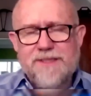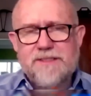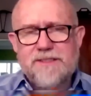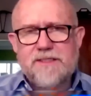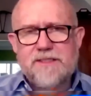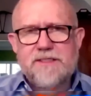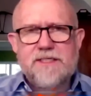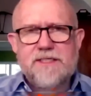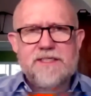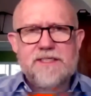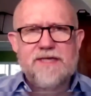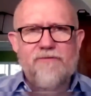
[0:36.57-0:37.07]
to
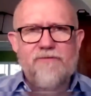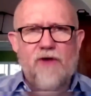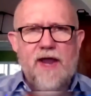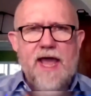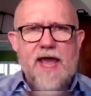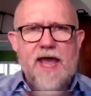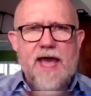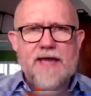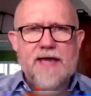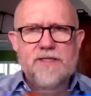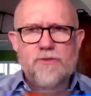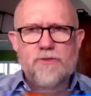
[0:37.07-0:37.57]
trigger a
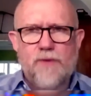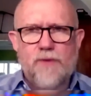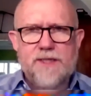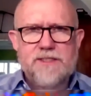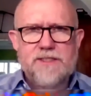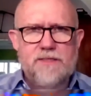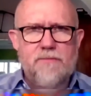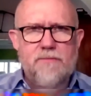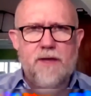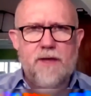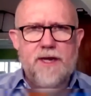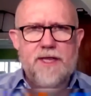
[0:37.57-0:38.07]
Trump
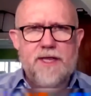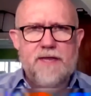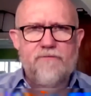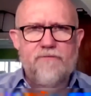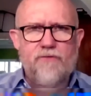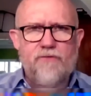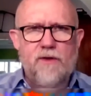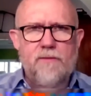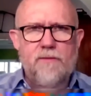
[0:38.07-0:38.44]
meltdown?